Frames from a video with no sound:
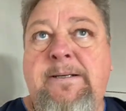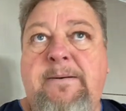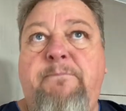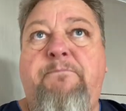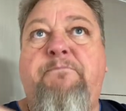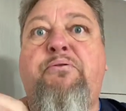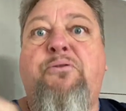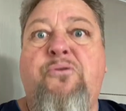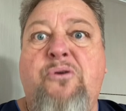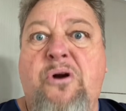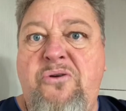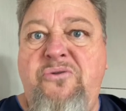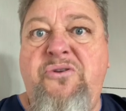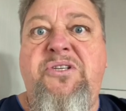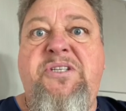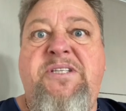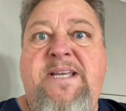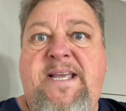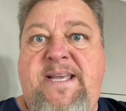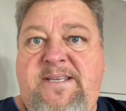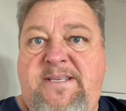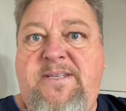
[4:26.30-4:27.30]

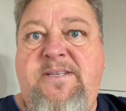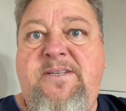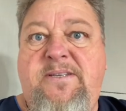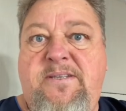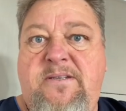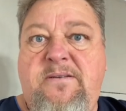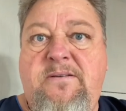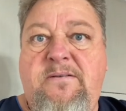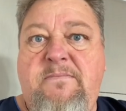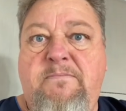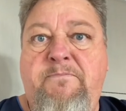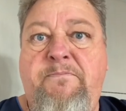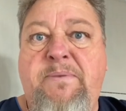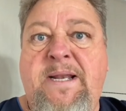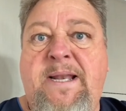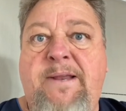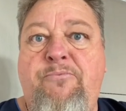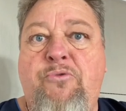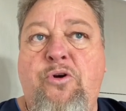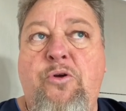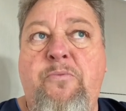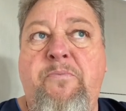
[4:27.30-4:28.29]
process
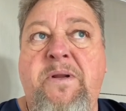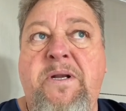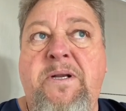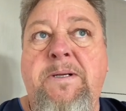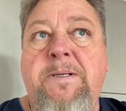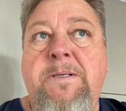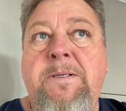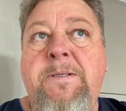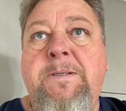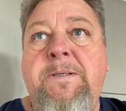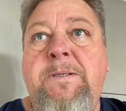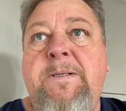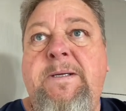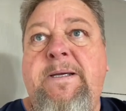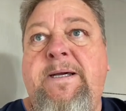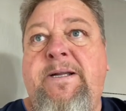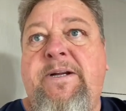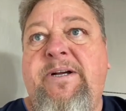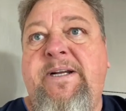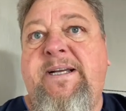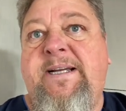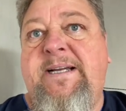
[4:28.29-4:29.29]
bilirubin
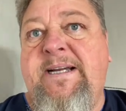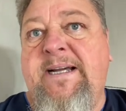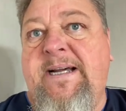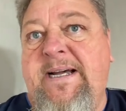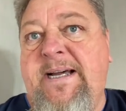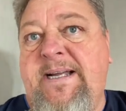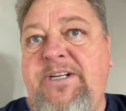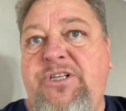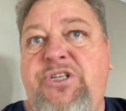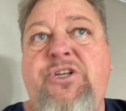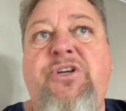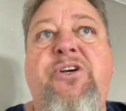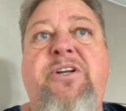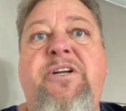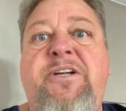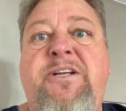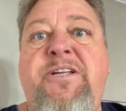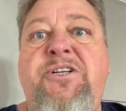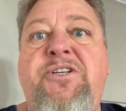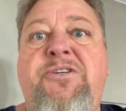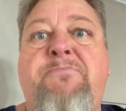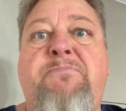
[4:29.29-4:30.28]
and I can't turn
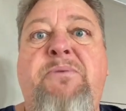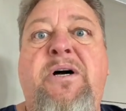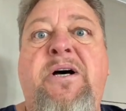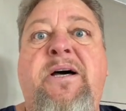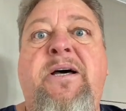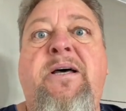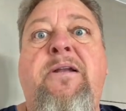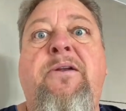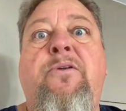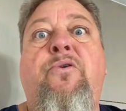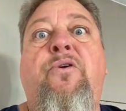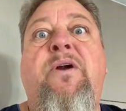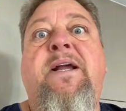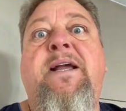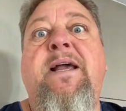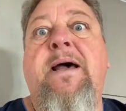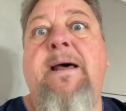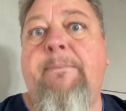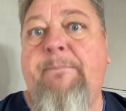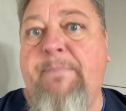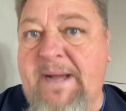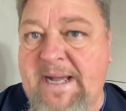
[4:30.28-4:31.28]
it into bile, or I
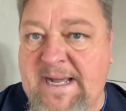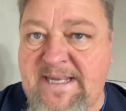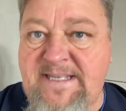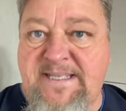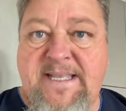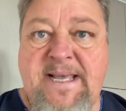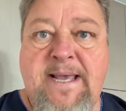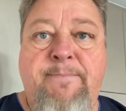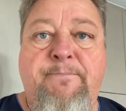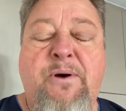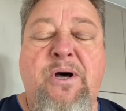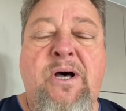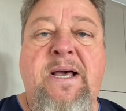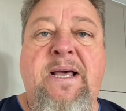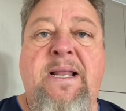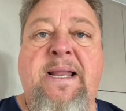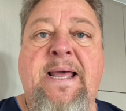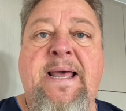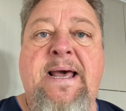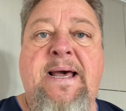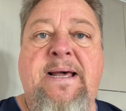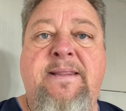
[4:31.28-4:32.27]
can't pass that
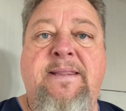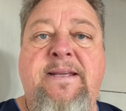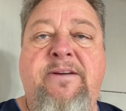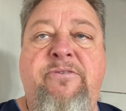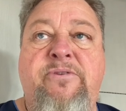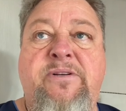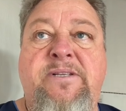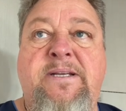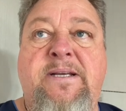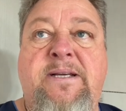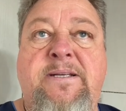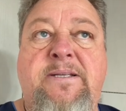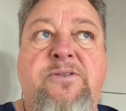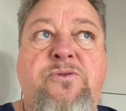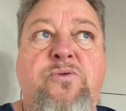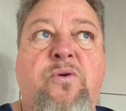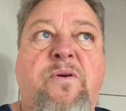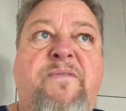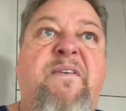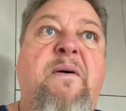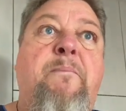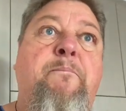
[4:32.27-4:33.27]
bile out, there is a
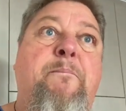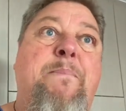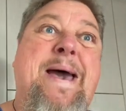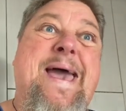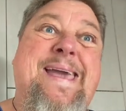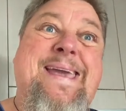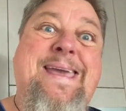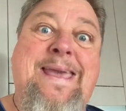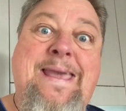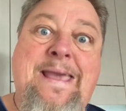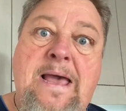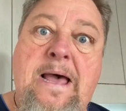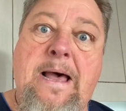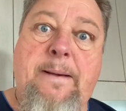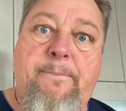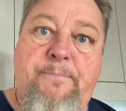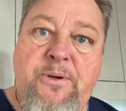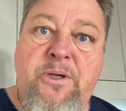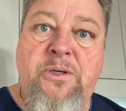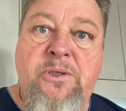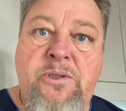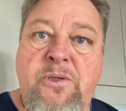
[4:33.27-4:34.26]
sort of a backing
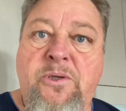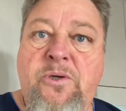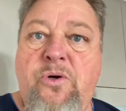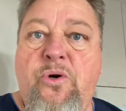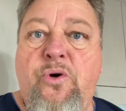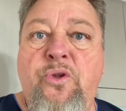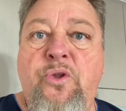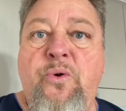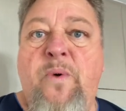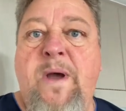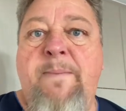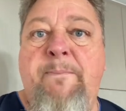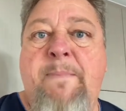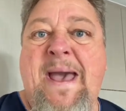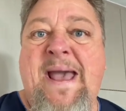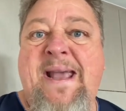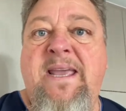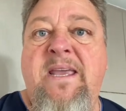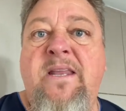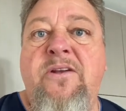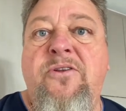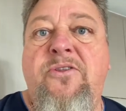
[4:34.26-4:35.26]
up all the way
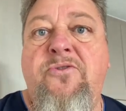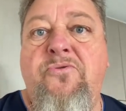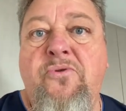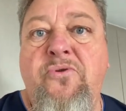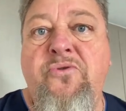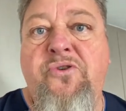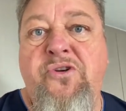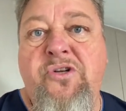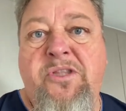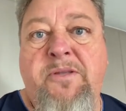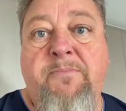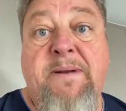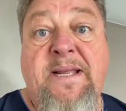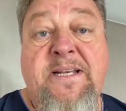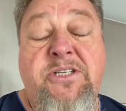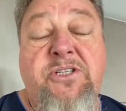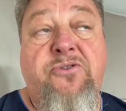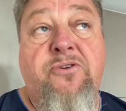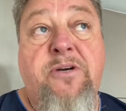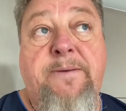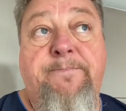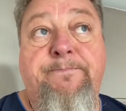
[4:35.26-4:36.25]
back in through to the
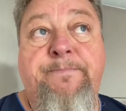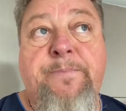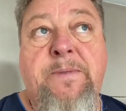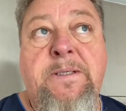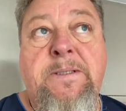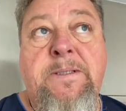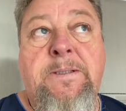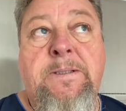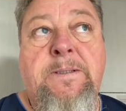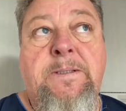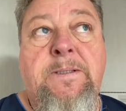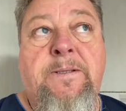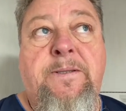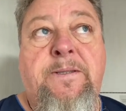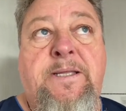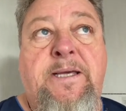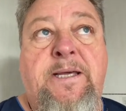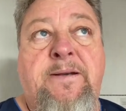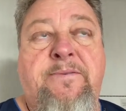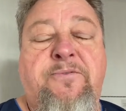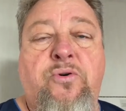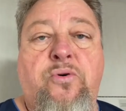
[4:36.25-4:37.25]
bloodstream,
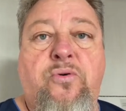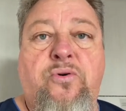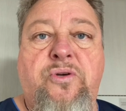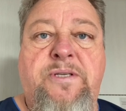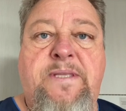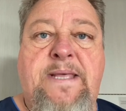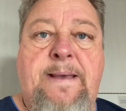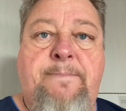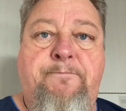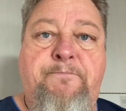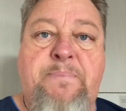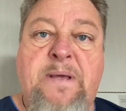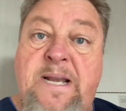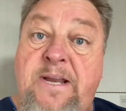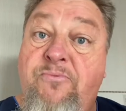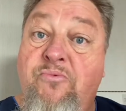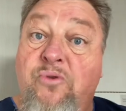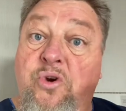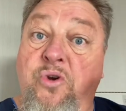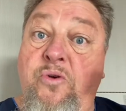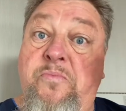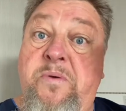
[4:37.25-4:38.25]
then of course that
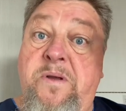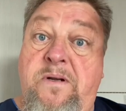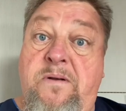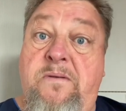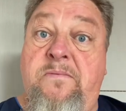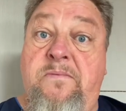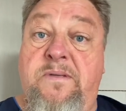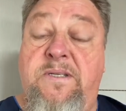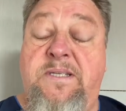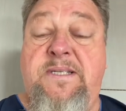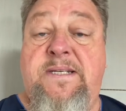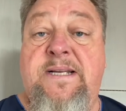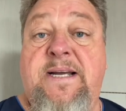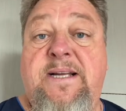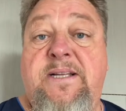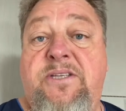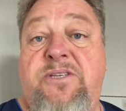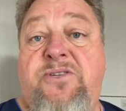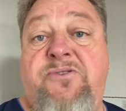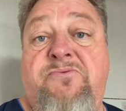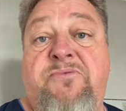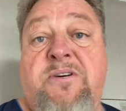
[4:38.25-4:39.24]
bilirubin
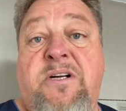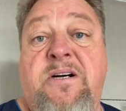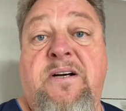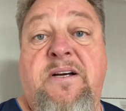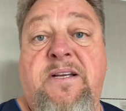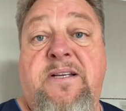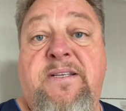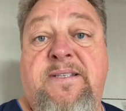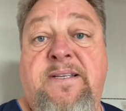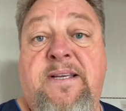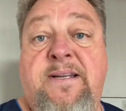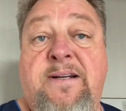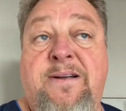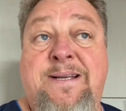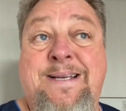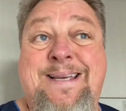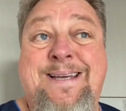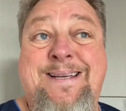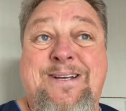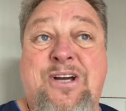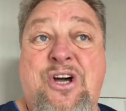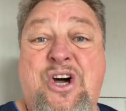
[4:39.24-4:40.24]
starts to rise and I
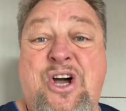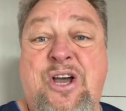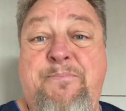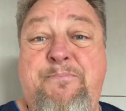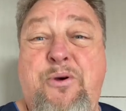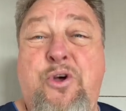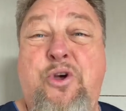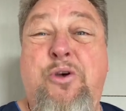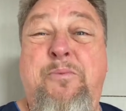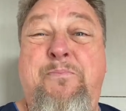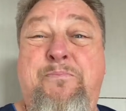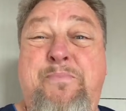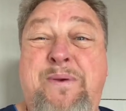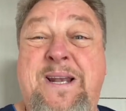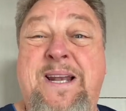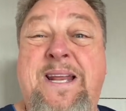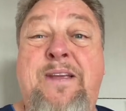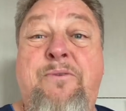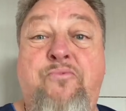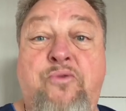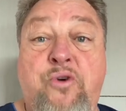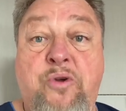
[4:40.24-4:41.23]
get
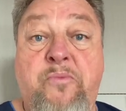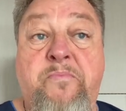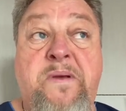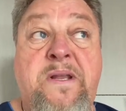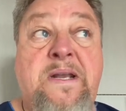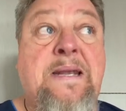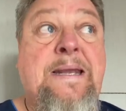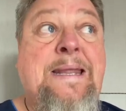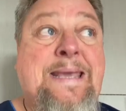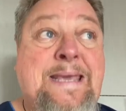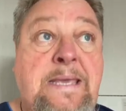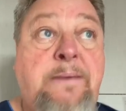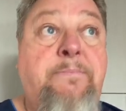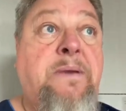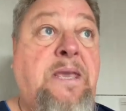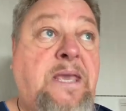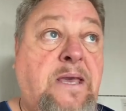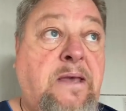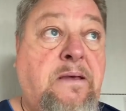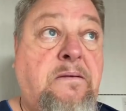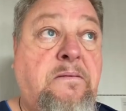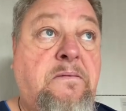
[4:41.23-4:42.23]

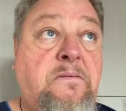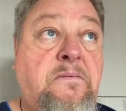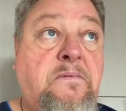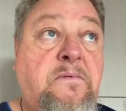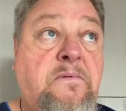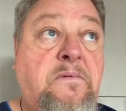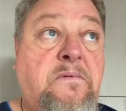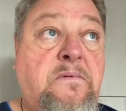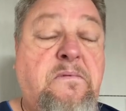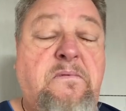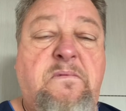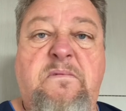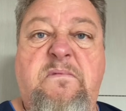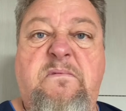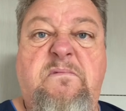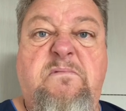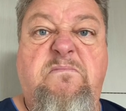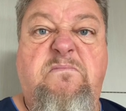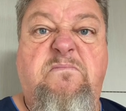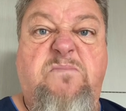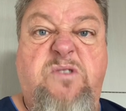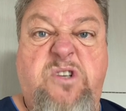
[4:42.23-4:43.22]
hyperbilirubinemia.
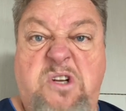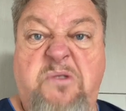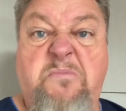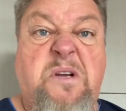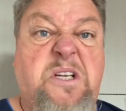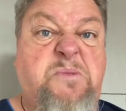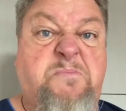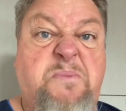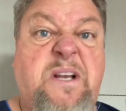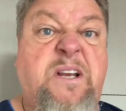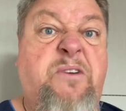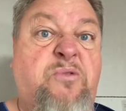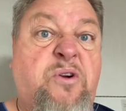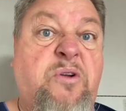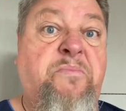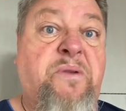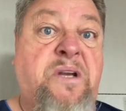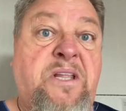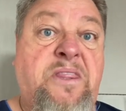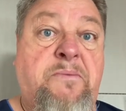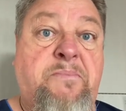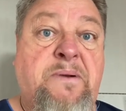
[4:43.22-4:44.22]
Too much
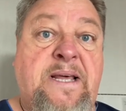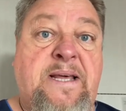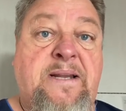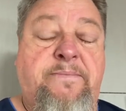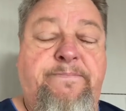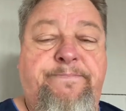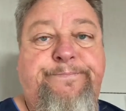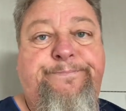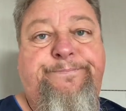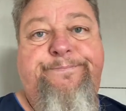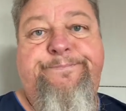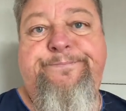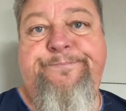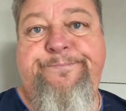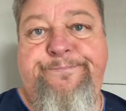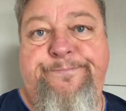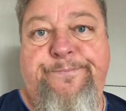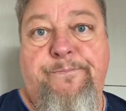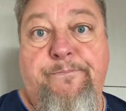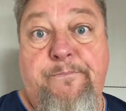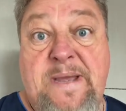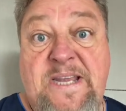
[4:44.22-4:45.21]
bilirubin in the blood
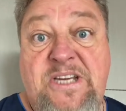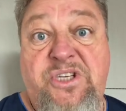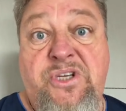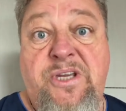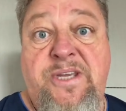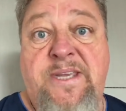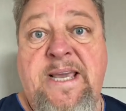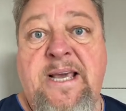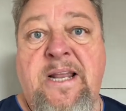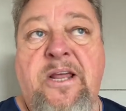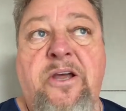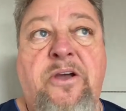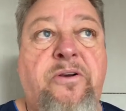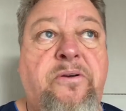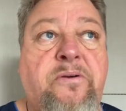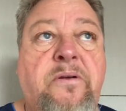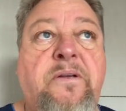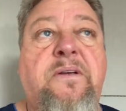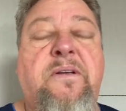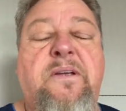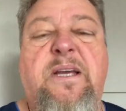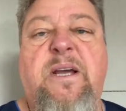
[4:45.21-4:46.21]
makes you yellow,
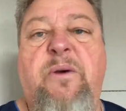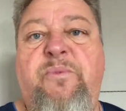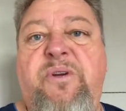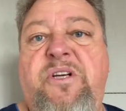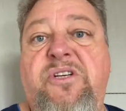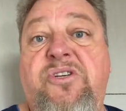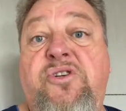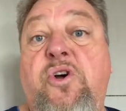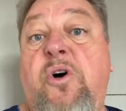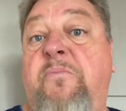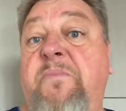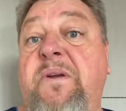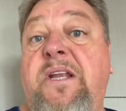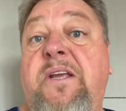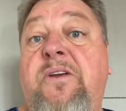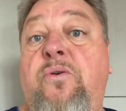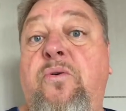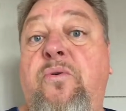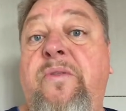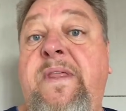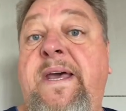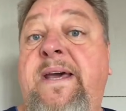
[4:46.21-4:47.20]
and we just commonly
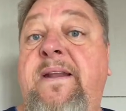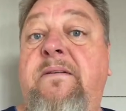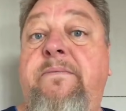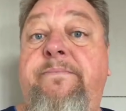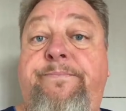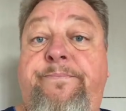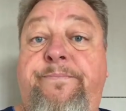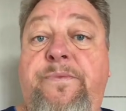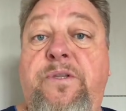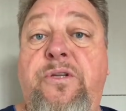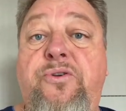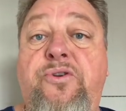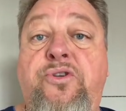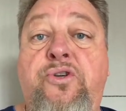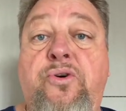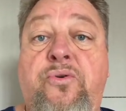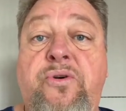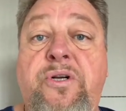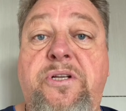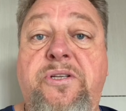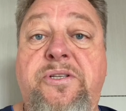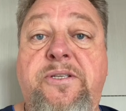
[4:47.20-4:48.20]
call that
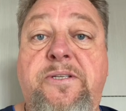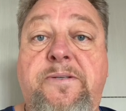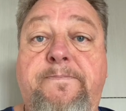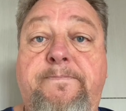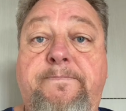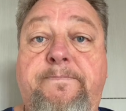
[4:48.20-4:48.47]
jaundice.